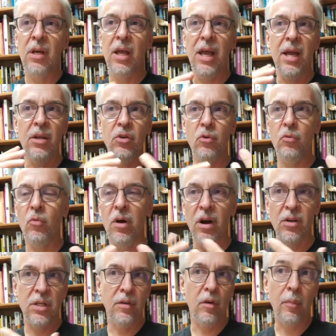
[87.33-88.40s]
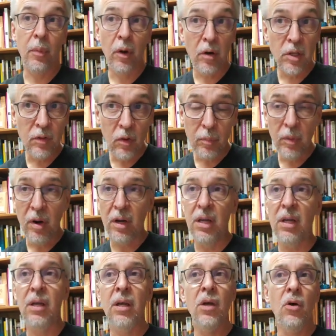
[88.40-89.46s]
and you would wash different parts of your
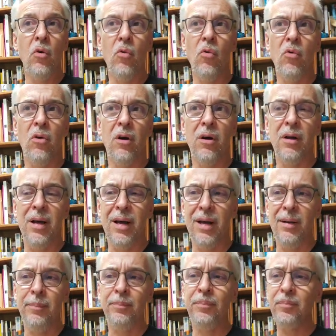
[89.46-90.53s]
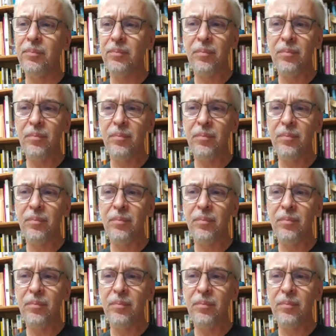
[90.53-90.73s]
body, or um,